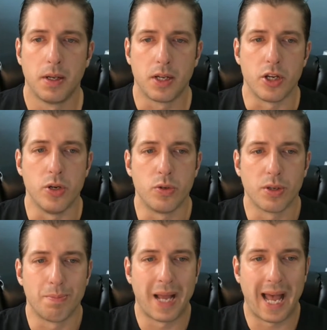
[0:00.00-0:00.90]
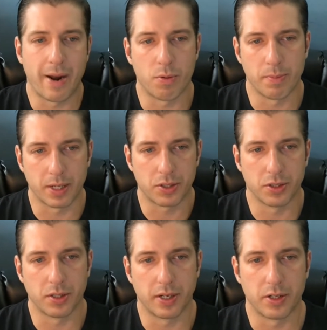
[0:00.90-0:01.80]
Use a paddle
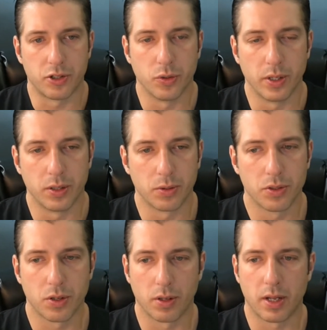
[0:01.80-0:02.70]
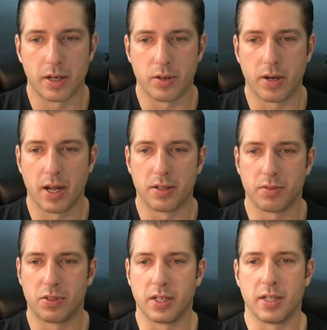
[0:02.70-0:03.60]
mixer and a drill. So a lot of you guys
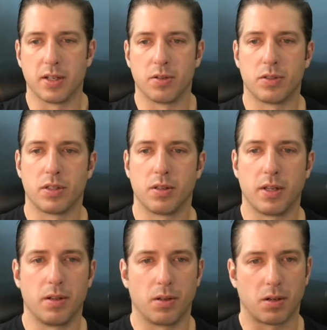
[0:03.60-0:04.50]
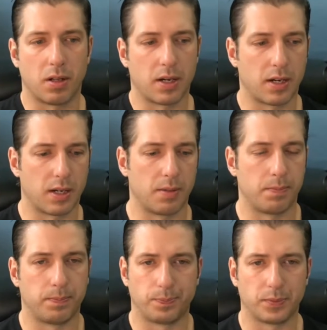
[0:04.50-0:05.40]
have seen those. They look like a
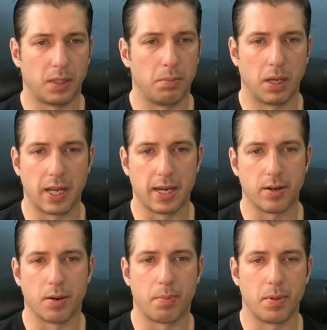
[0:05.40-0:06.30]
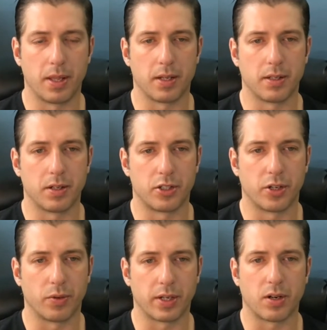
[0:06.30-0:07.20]
blade, or they're
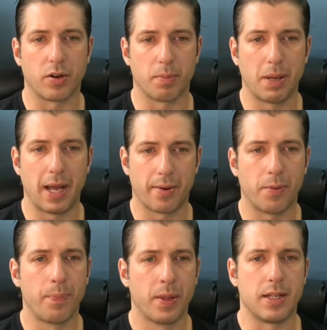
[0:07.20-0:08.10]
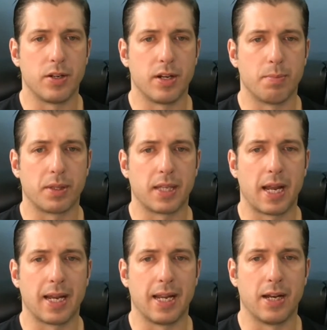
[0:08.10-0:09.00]
generally called a paddle. You need to put
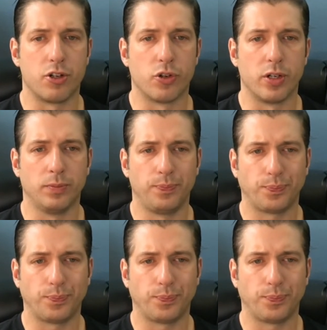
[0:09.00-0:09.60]
that in a drill.